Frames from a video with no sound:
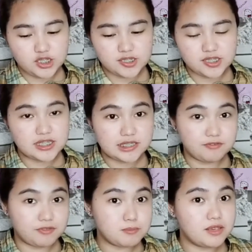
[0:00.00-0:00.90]
This is from
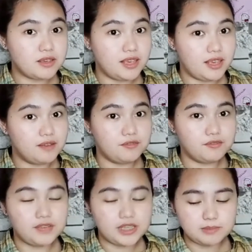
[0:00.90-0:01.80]
my
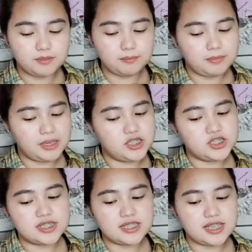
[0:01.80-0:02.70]
Facebook page that
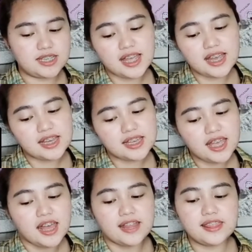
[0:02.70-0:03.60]
says, hi,
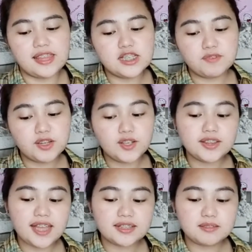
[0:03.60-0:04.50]
thanks for
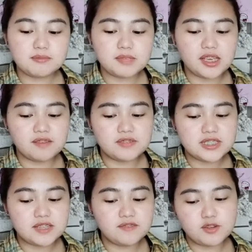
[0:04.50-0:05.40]
contacting me, I've received
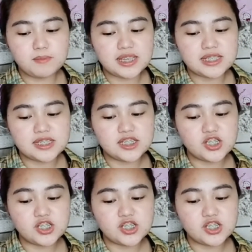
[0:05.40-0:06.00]
your message and